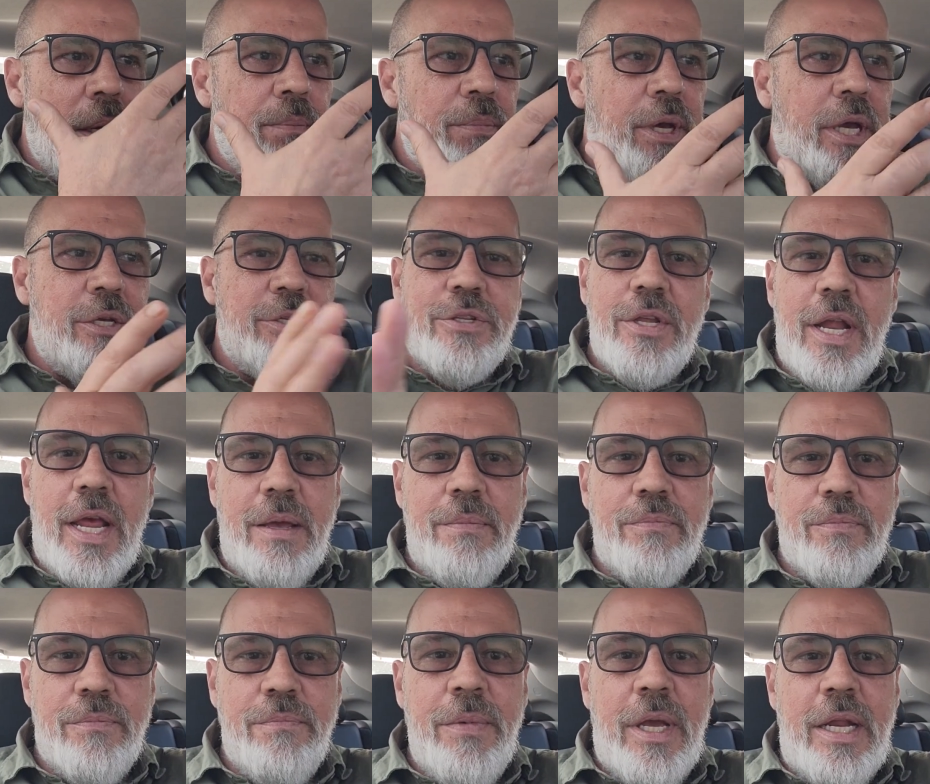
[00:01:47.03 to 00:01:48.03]
because the
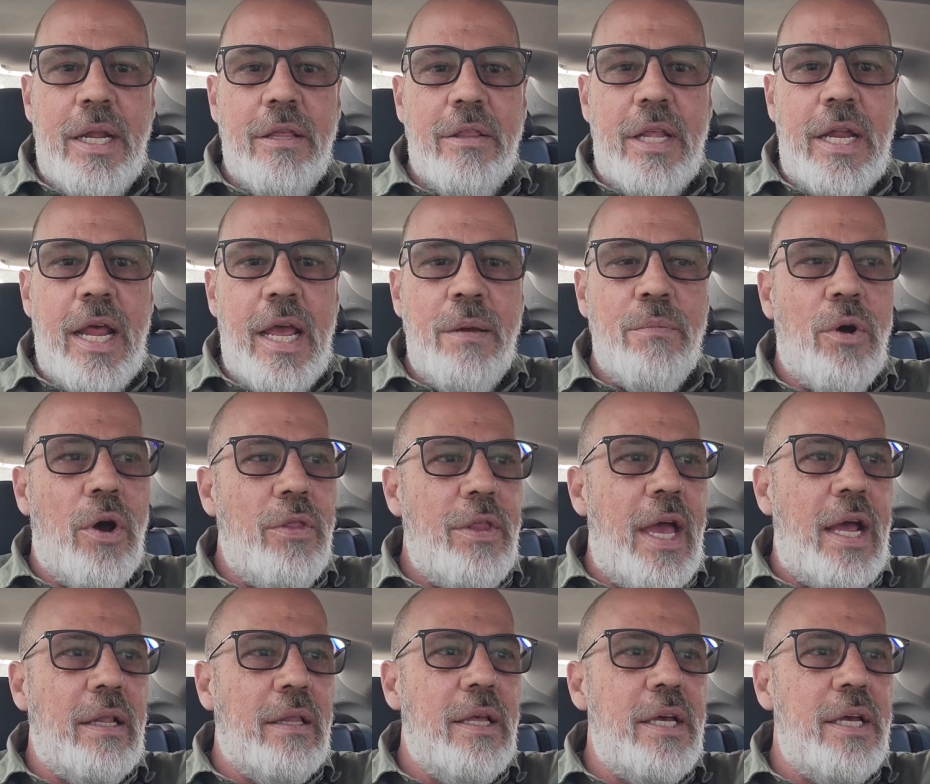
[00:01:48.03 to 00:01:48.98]
name meaning the name on that